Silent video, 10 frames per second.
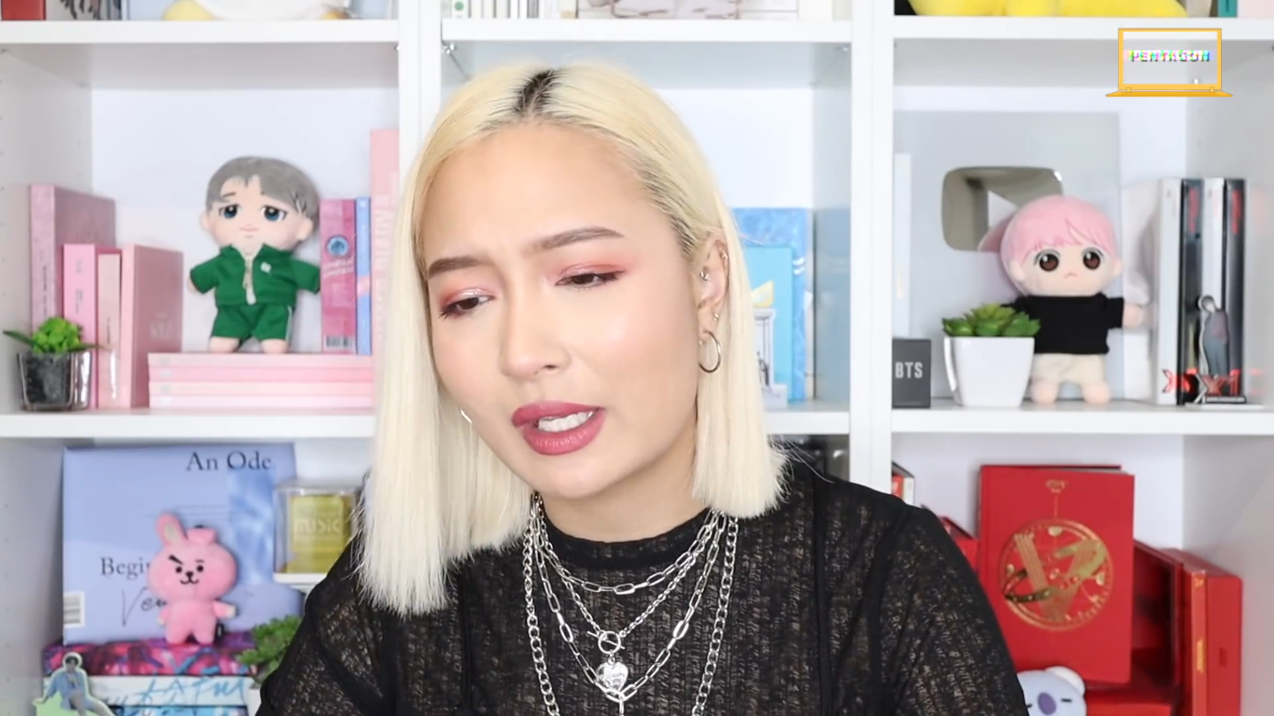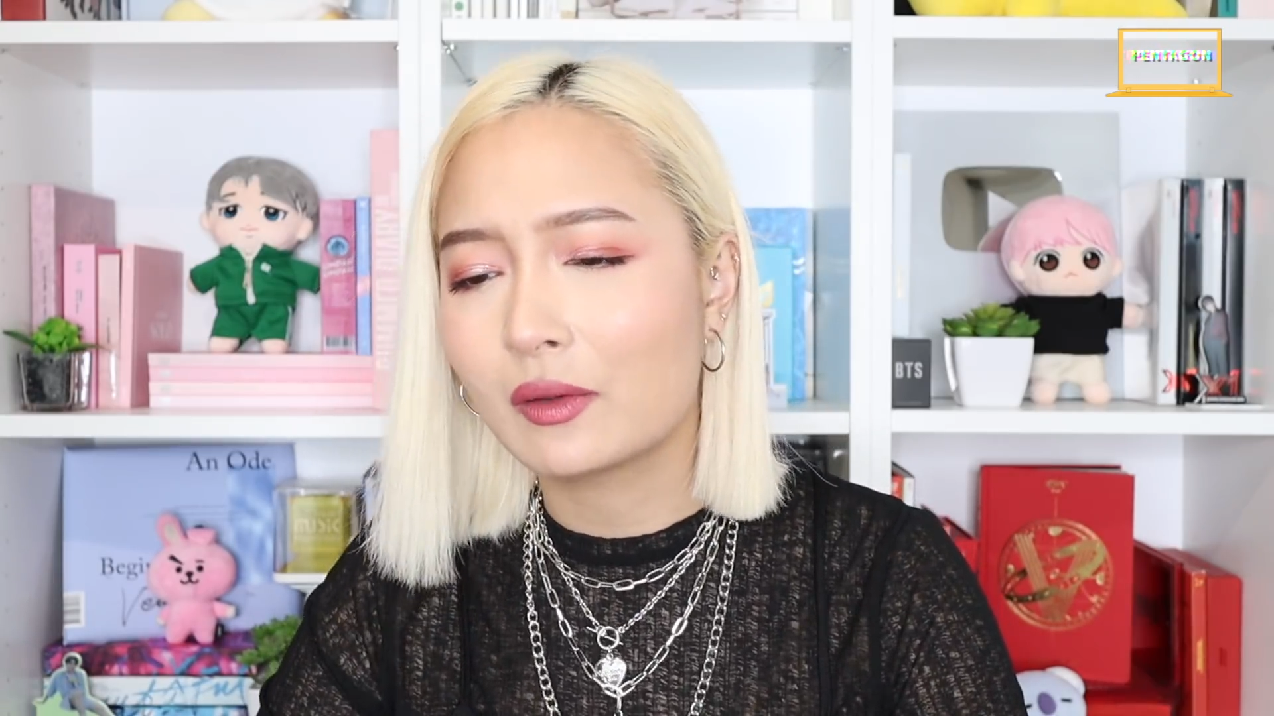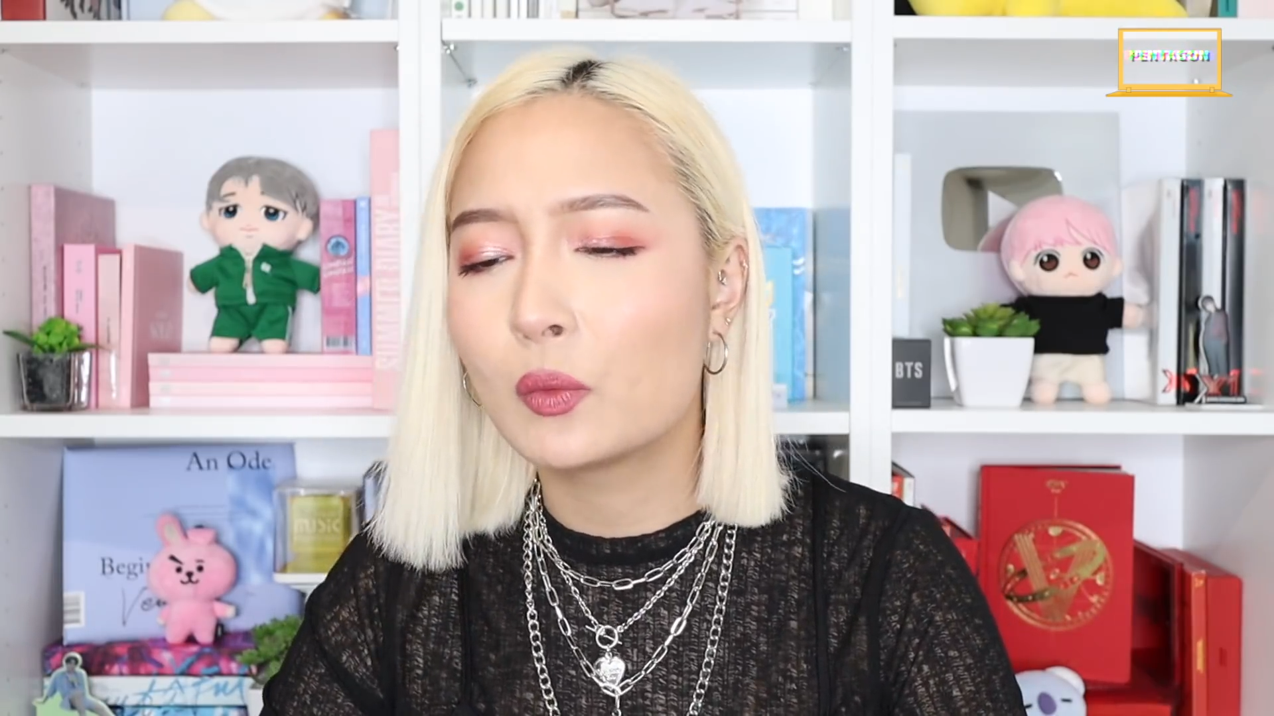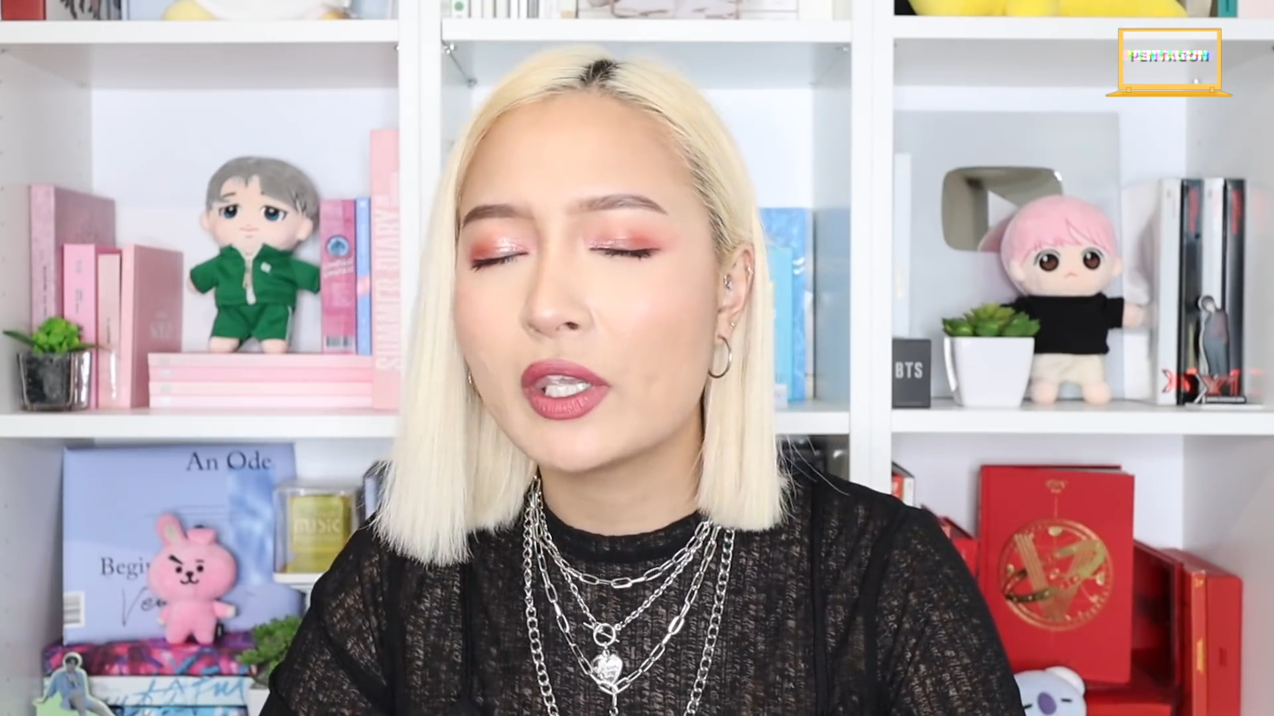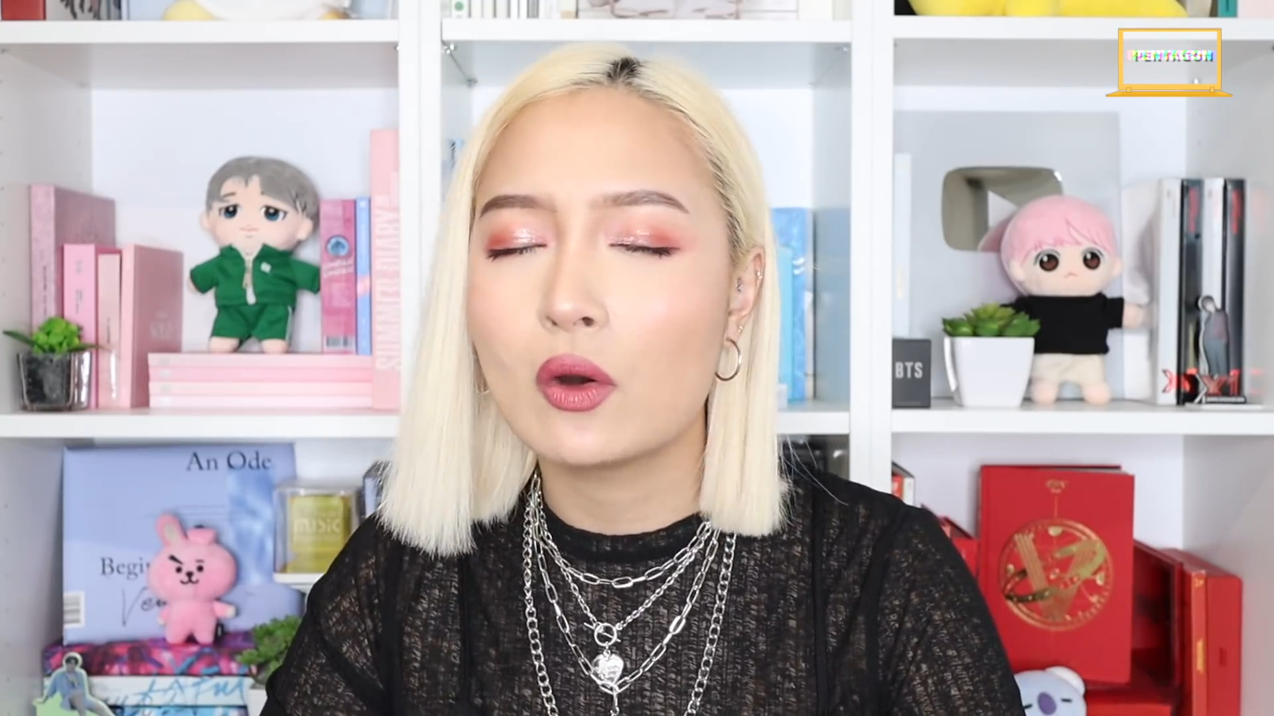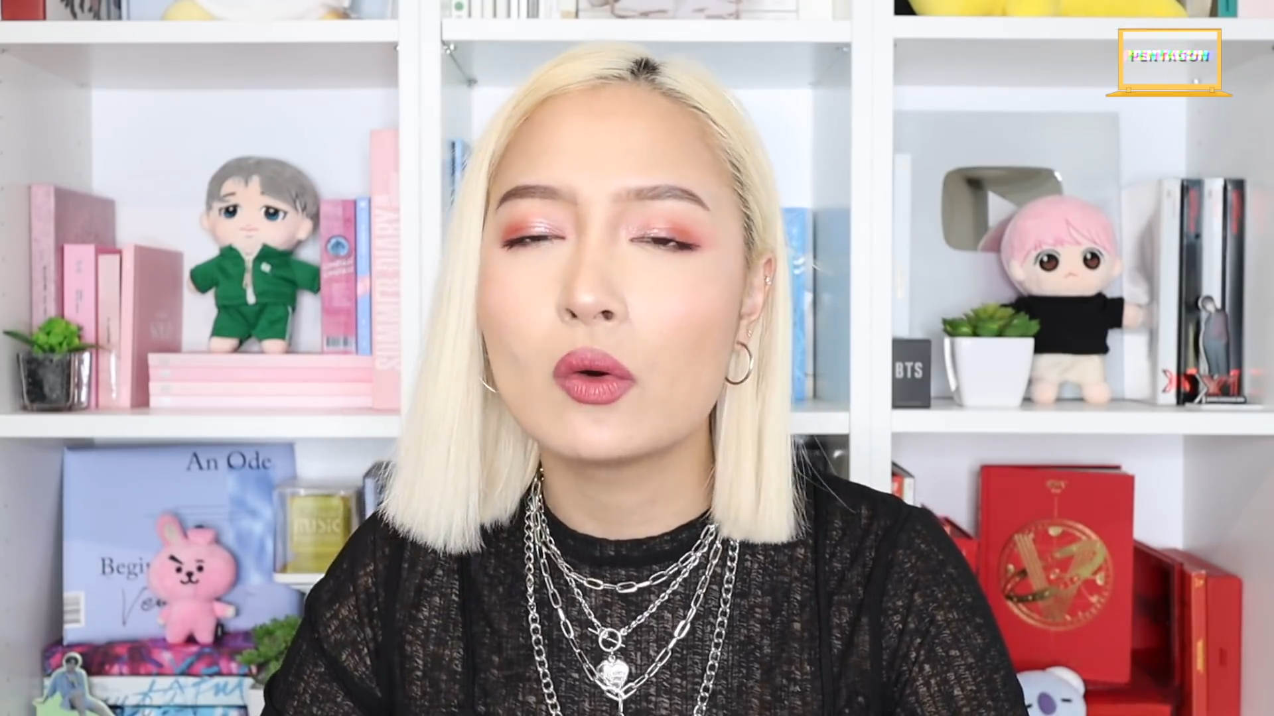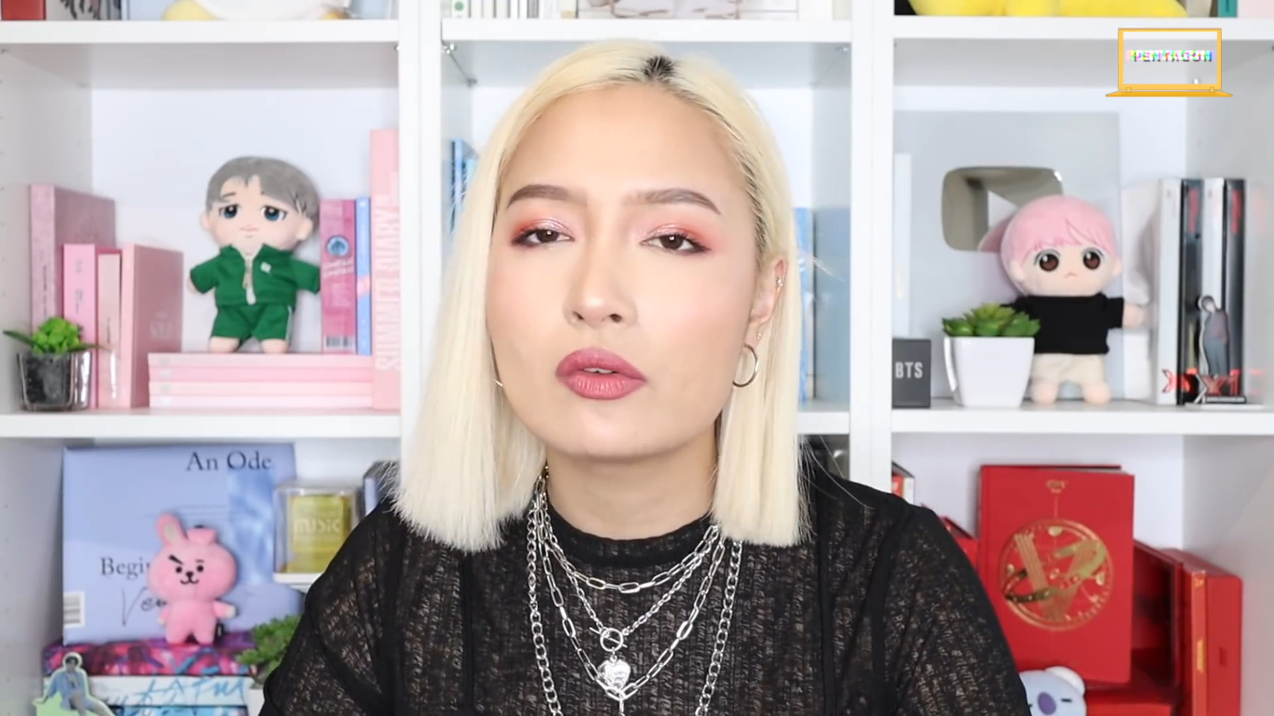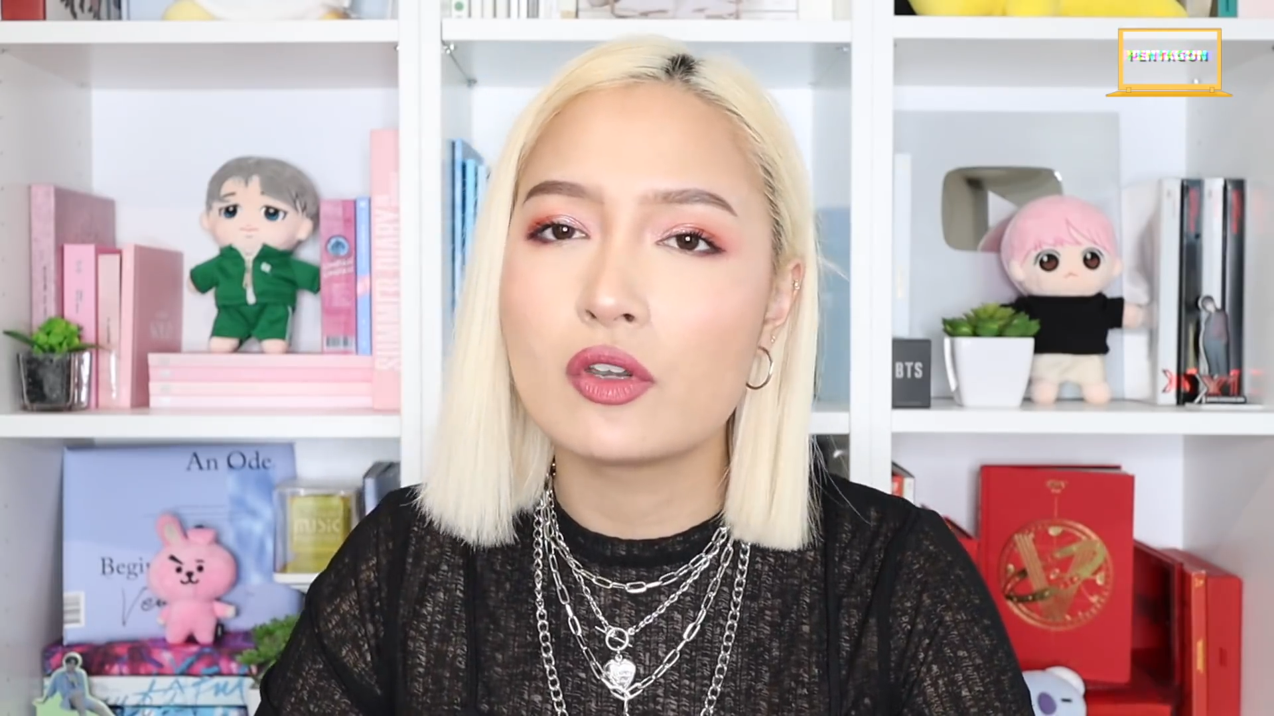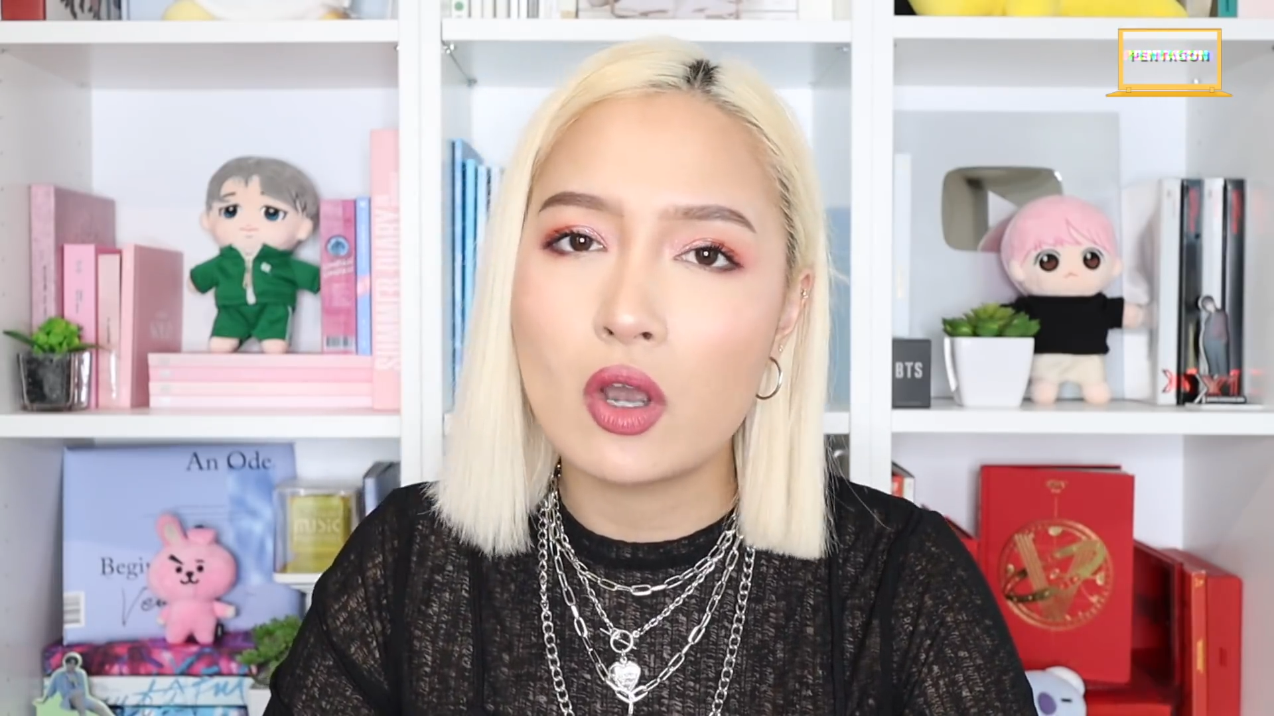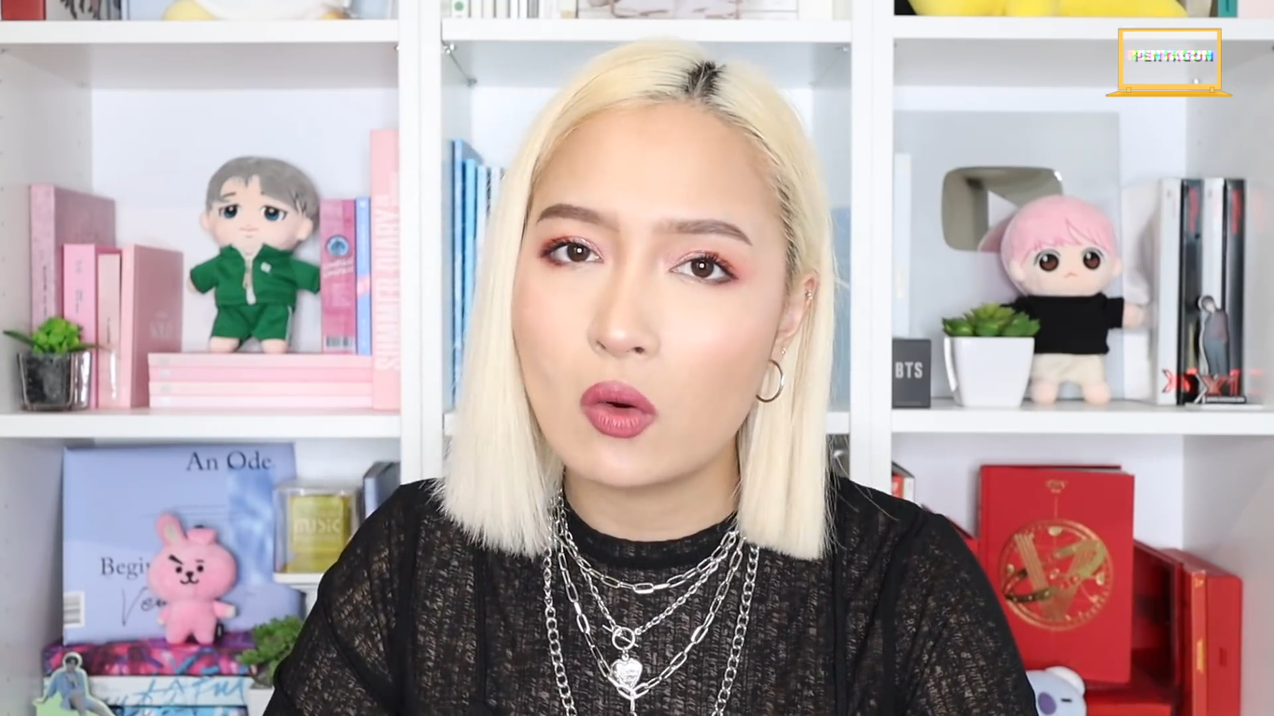Like, we
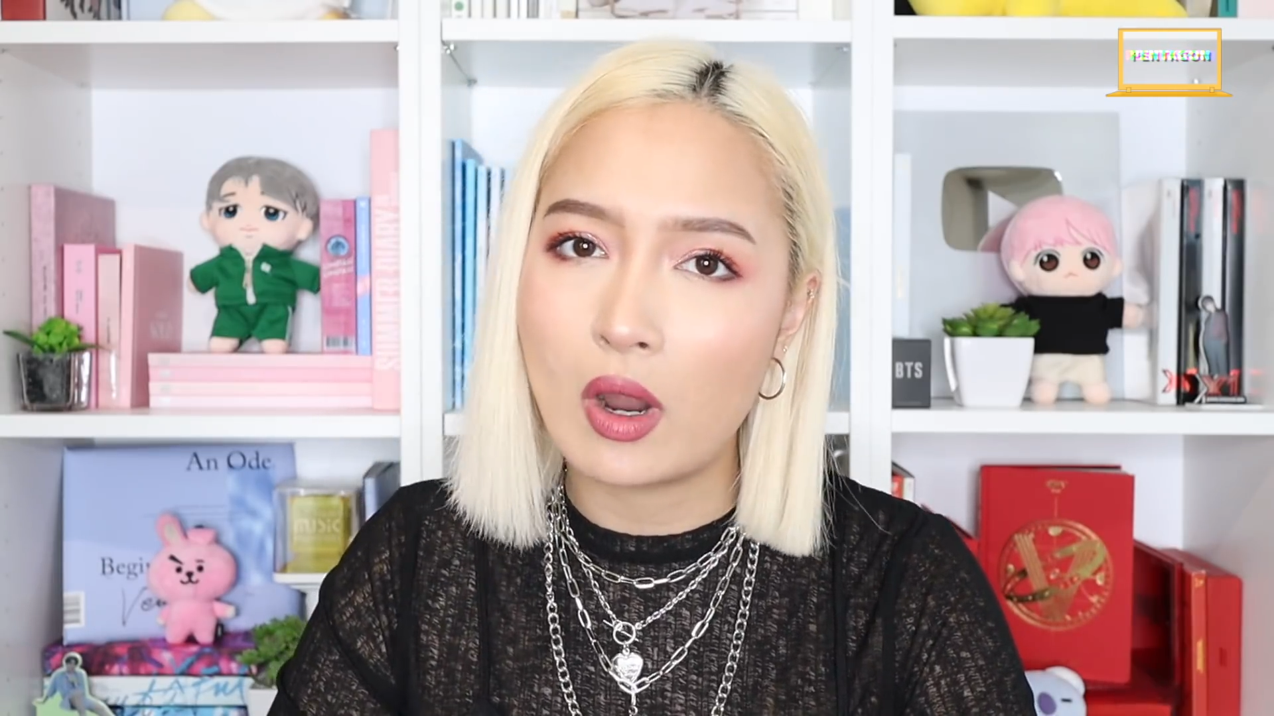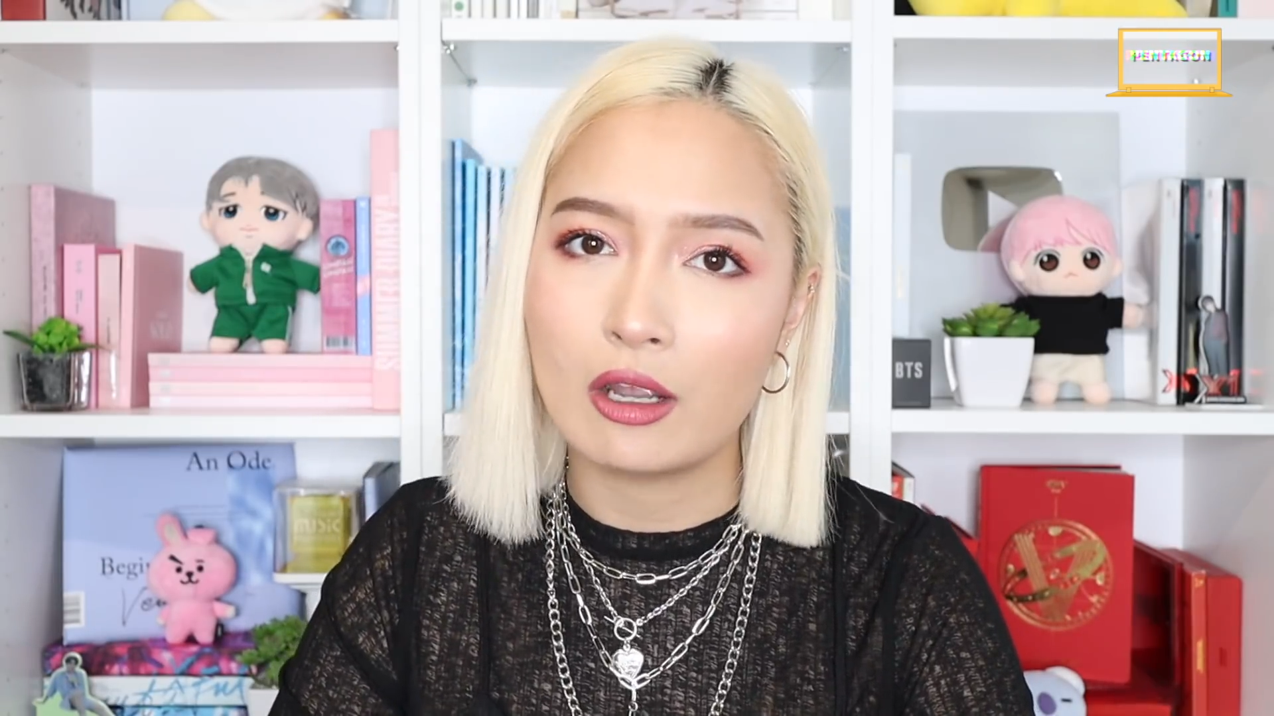all know